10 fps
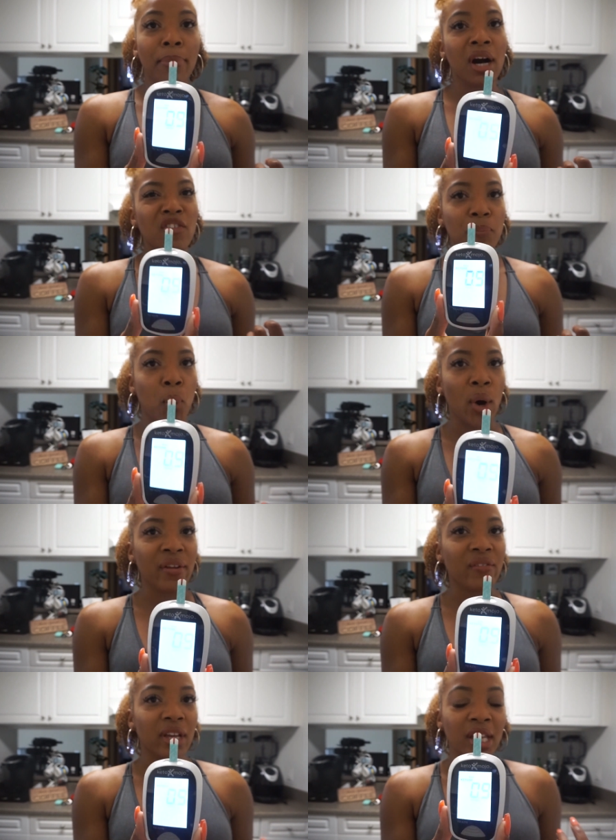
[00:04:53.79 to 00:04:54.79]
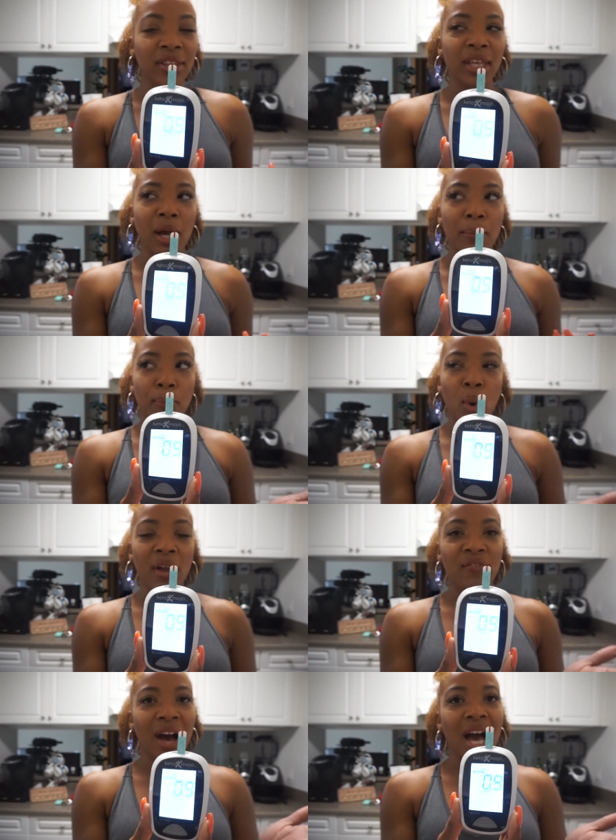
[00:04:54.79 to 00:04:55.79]
above anything of
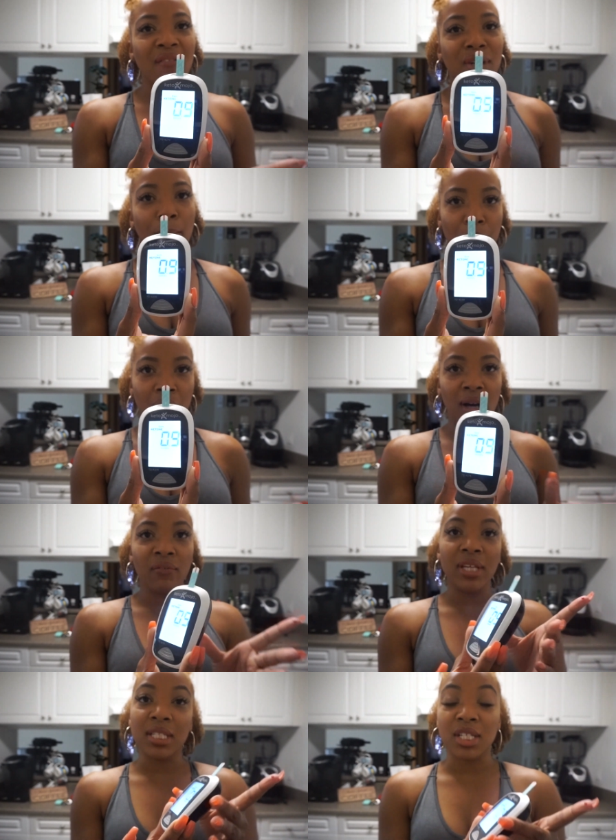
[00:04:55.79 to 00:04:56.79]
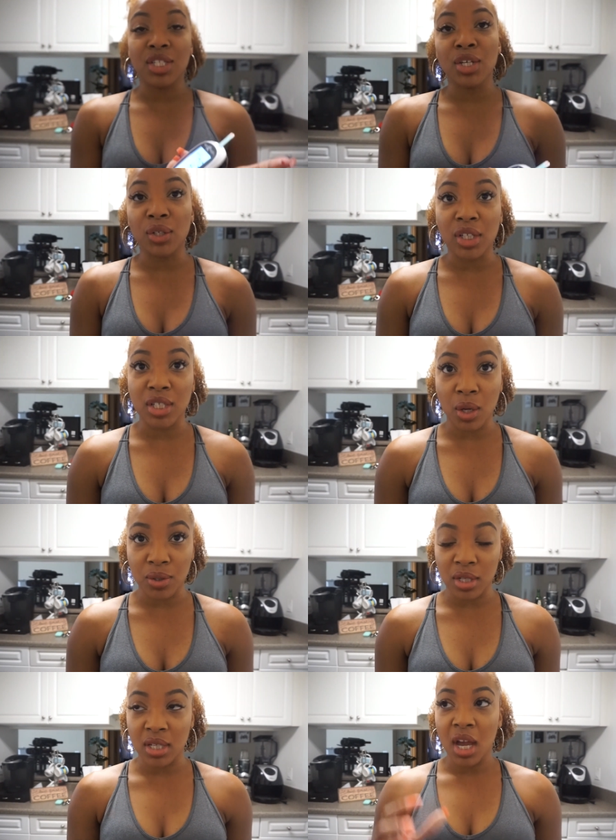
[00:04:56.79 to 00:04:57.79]
0.5 and above is considered
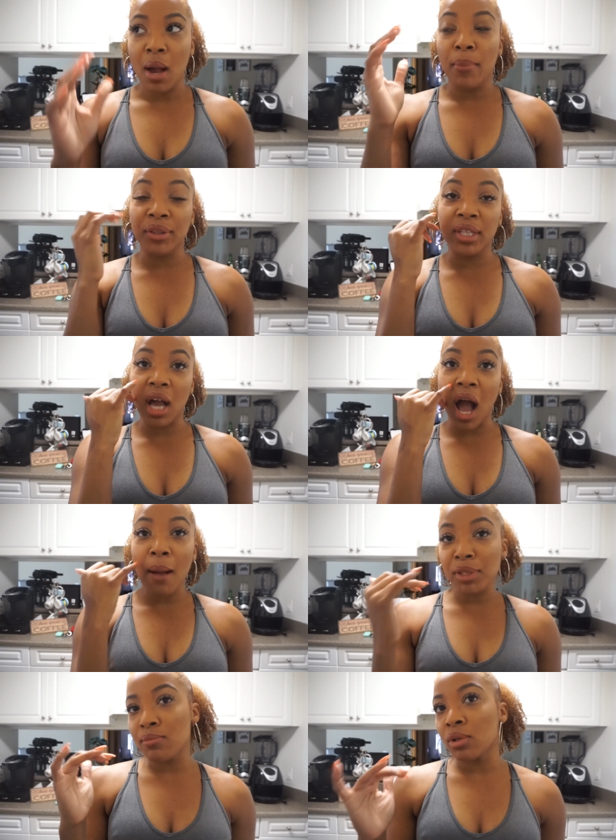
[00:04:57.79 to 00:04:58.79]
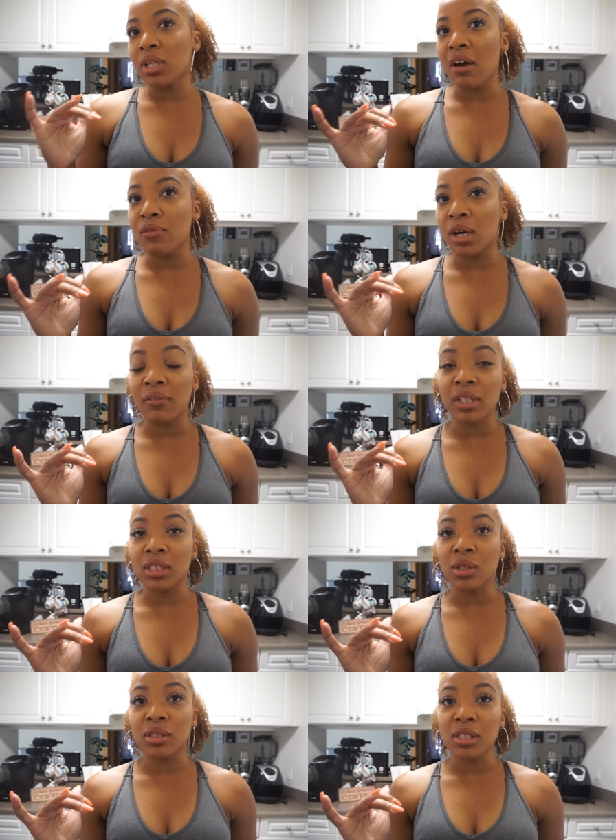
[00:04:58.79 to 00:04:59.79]
ketosis, but the optimal level of
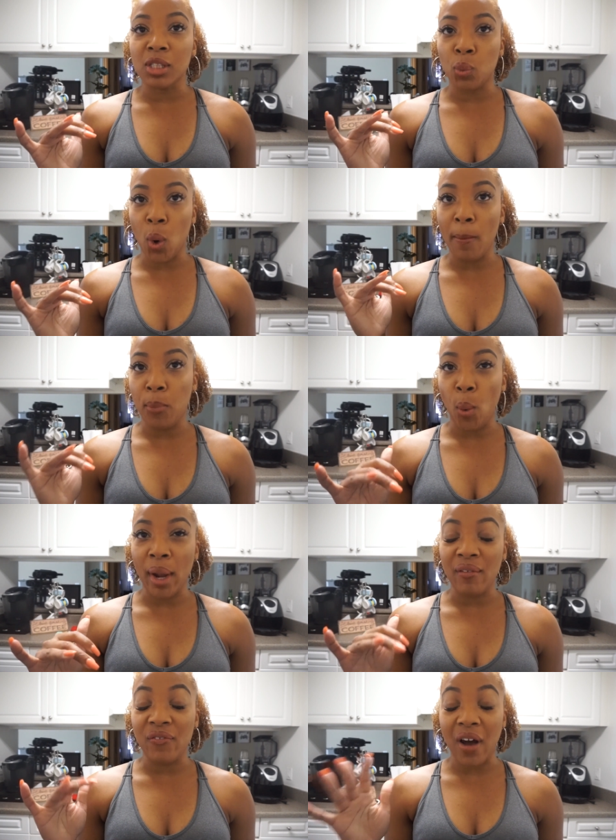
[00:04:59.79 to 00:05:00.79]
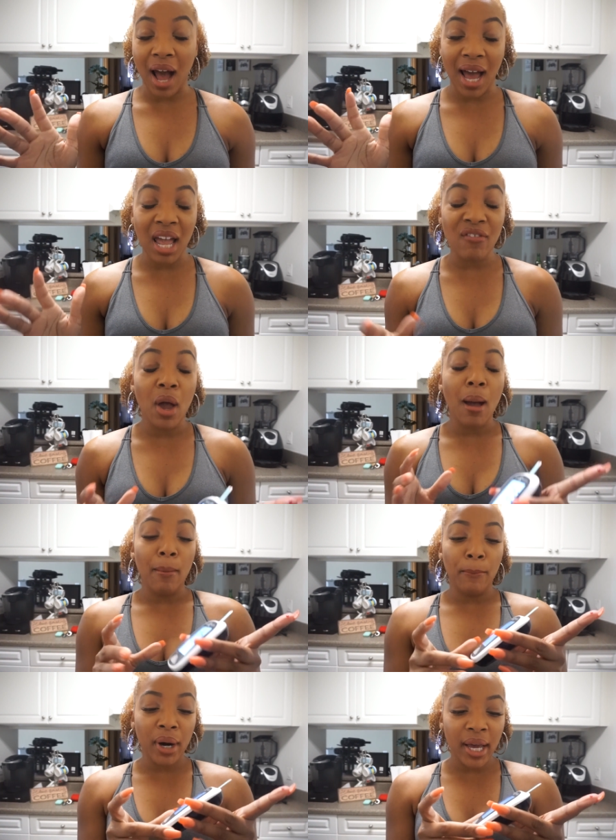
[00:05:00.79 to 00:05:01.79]
ketosis is 1.5.
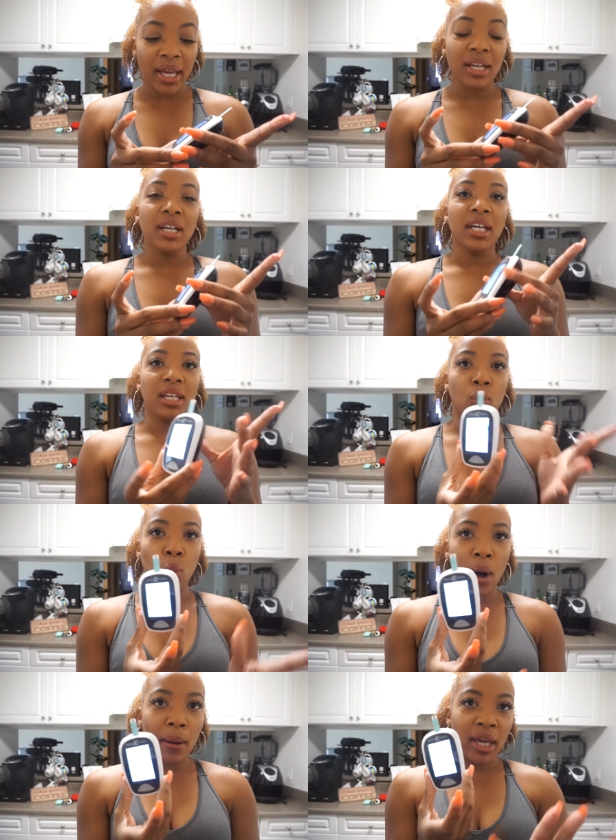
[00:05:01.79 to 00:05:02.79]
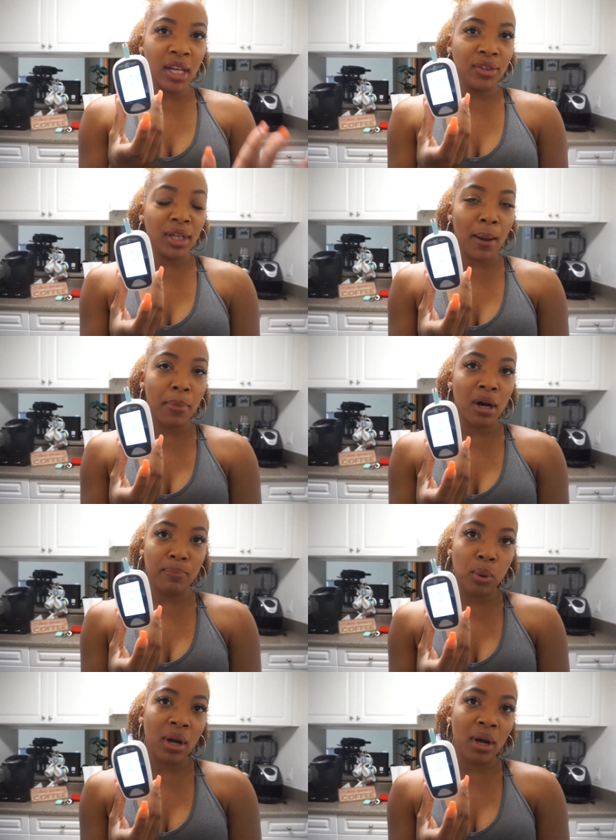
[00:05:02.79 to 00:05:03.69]
But anything above